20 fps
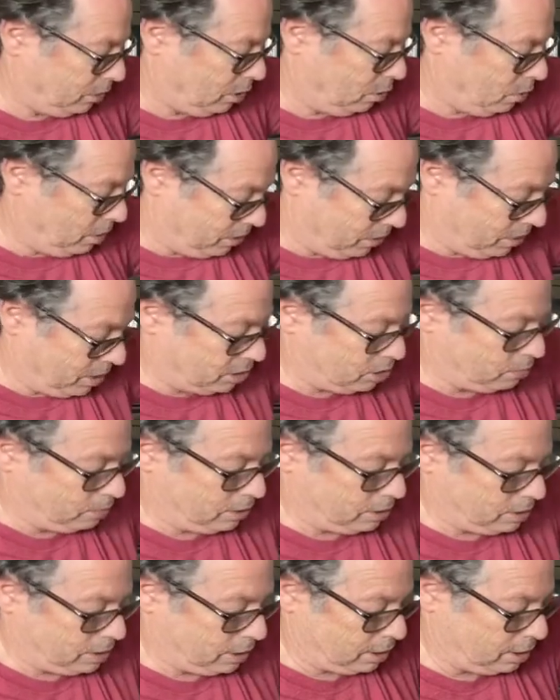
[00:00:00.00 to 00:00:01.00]
with this
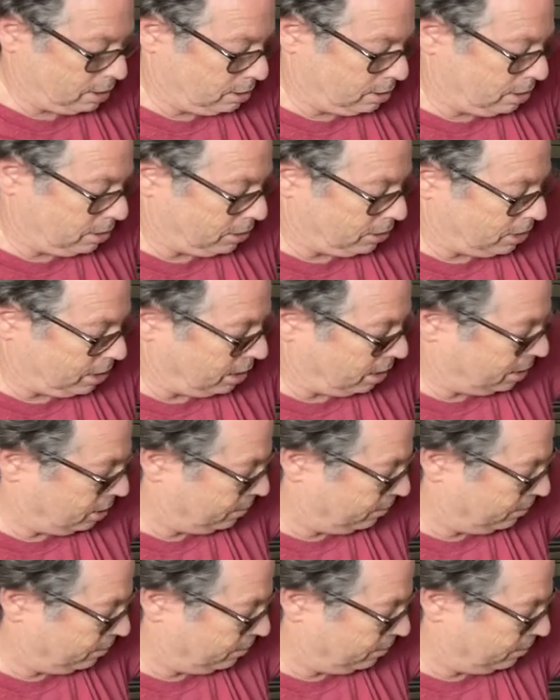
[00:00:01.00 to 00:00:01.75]
particular thing.